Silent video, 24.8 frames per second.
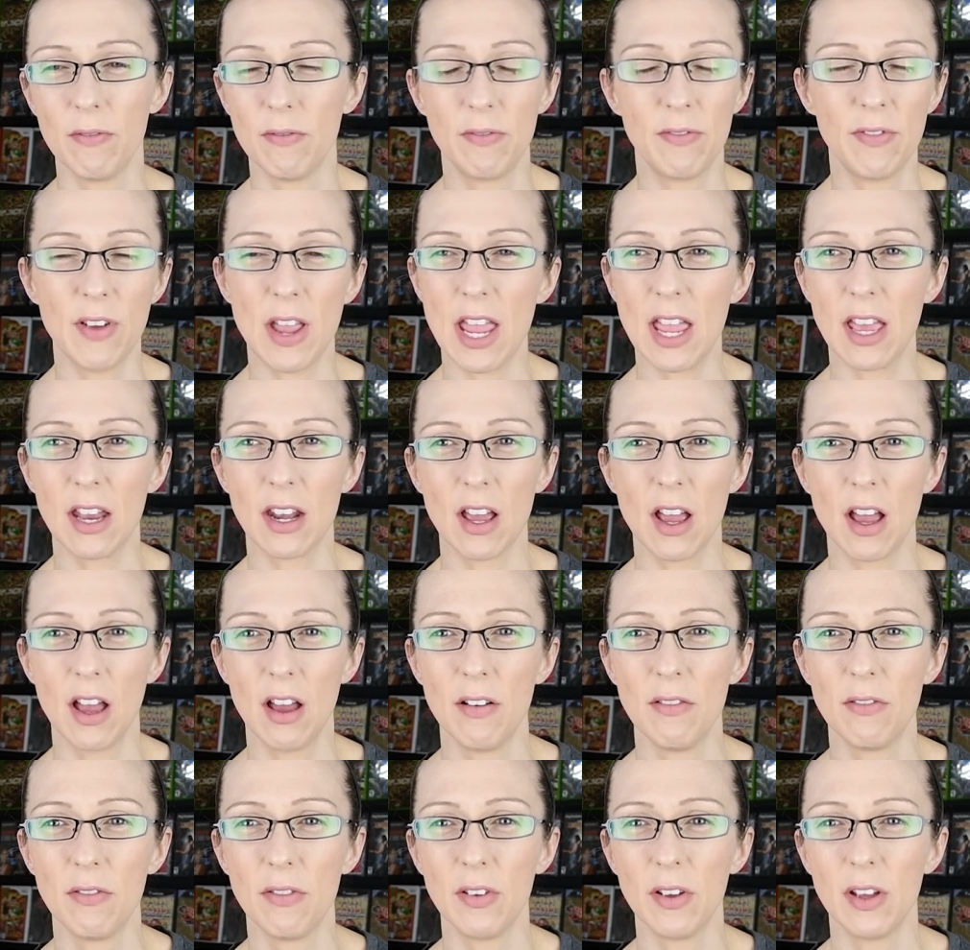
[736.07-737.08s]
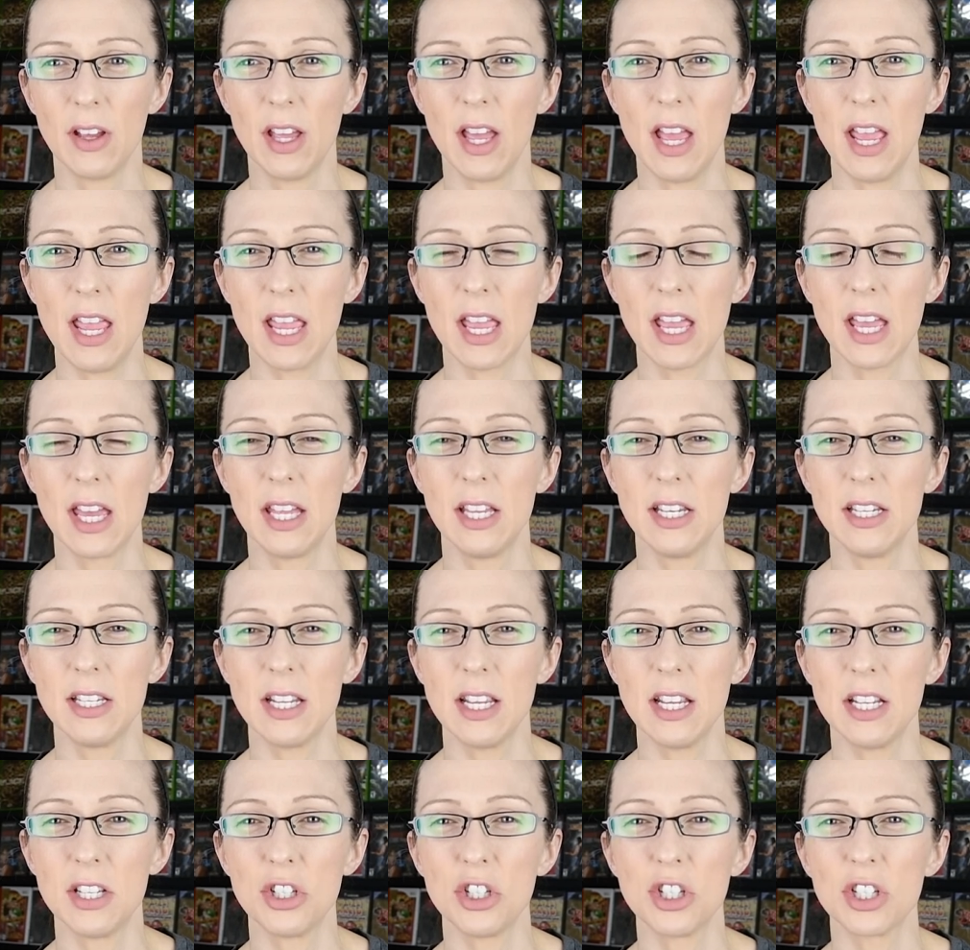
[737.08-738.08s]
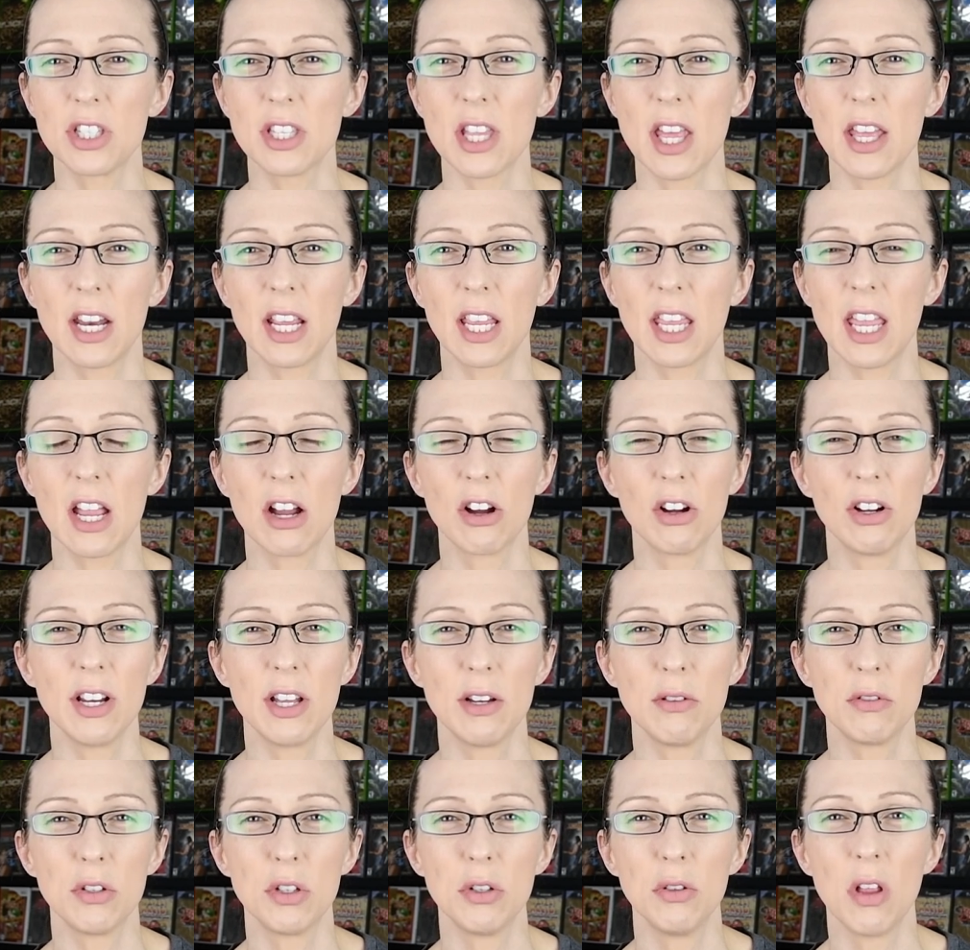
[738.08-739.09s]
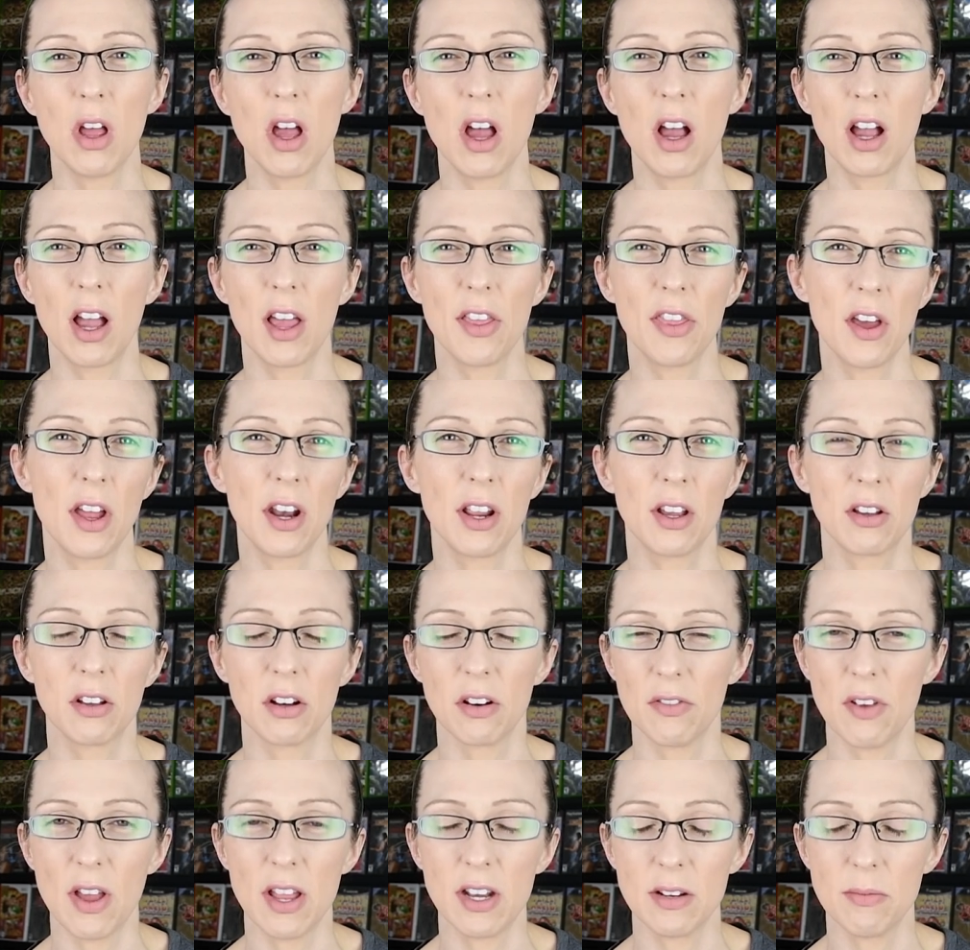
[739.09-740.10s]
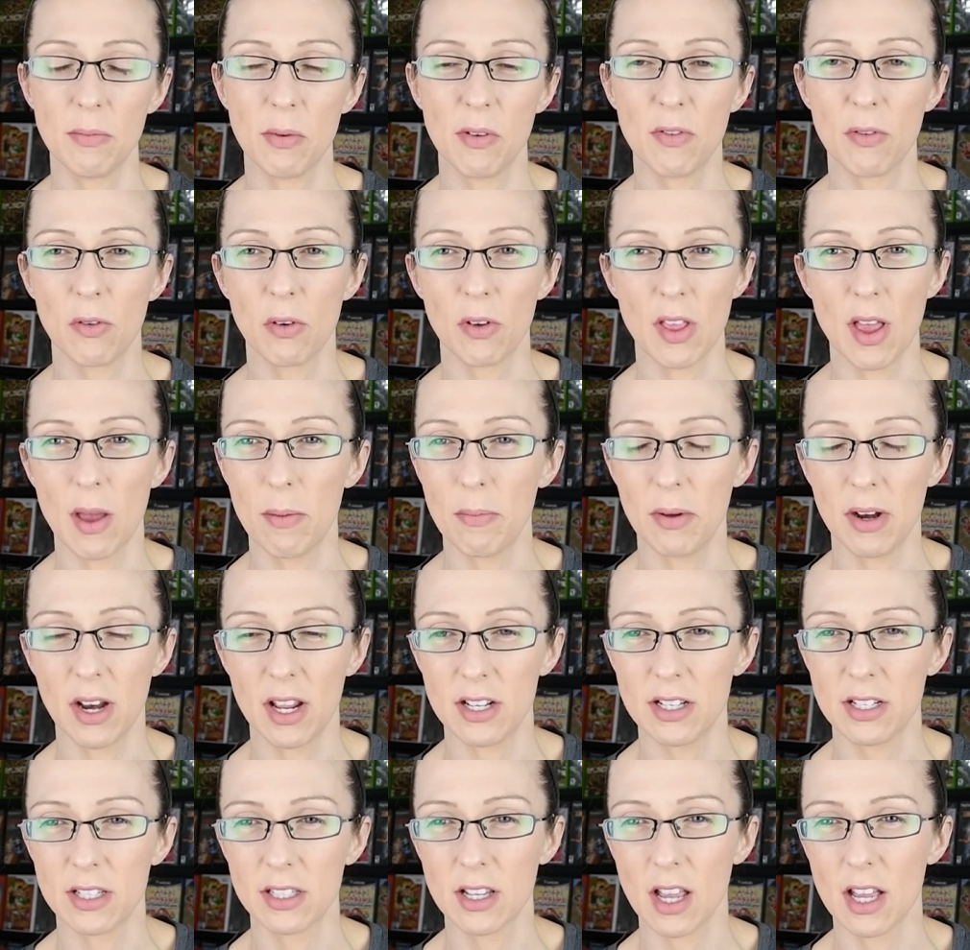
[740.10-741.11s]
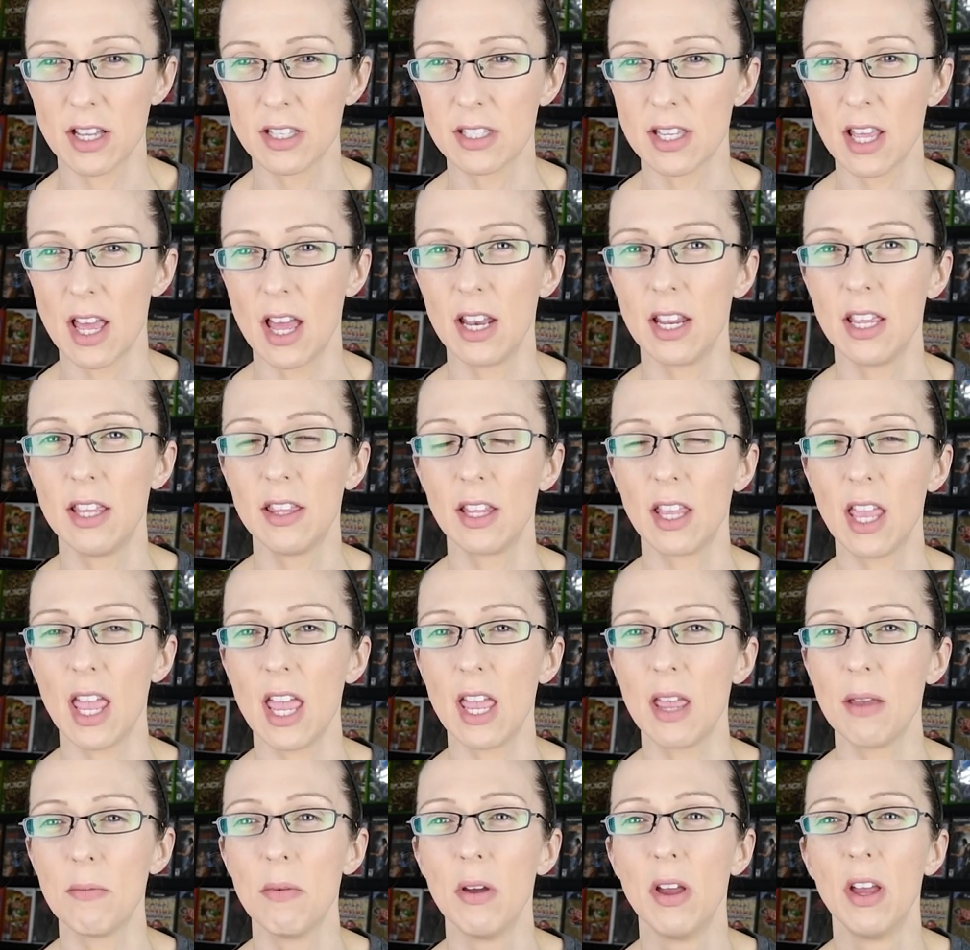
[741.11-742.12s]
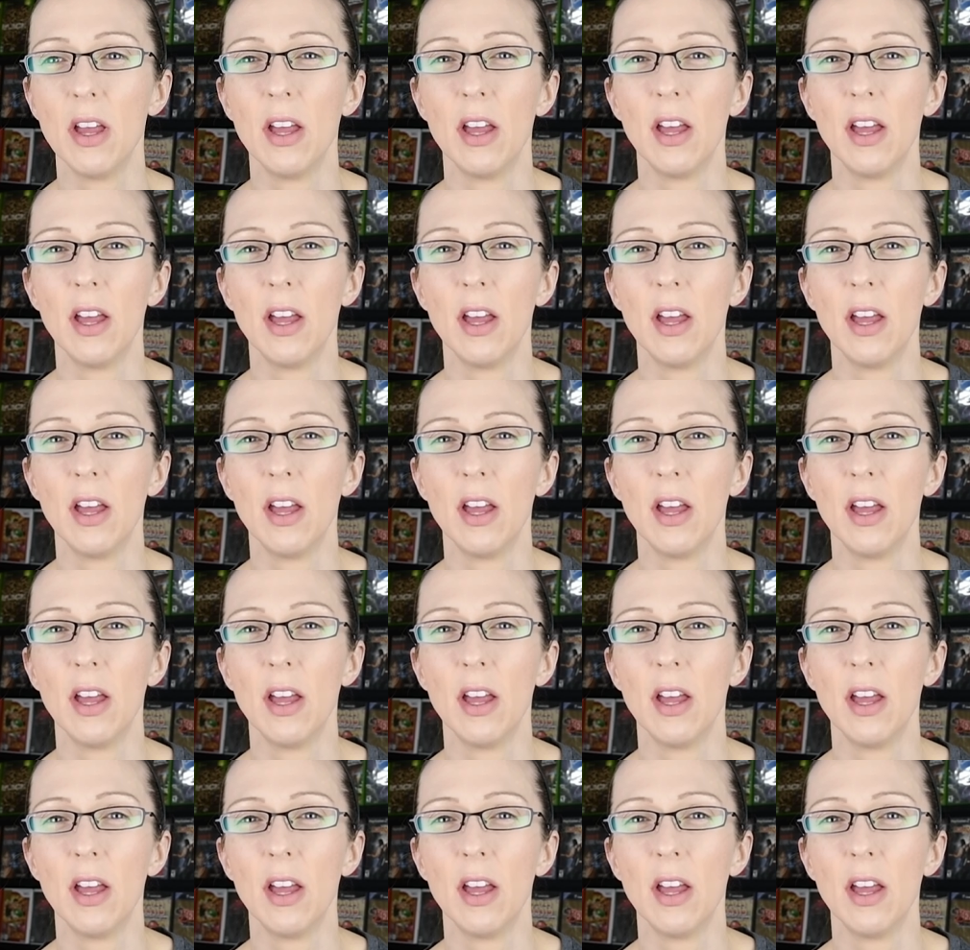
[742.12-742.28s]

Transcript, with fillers: fan of, and it's just that it carried out too long. I thought it could have ended before that, but I discussed that in the game.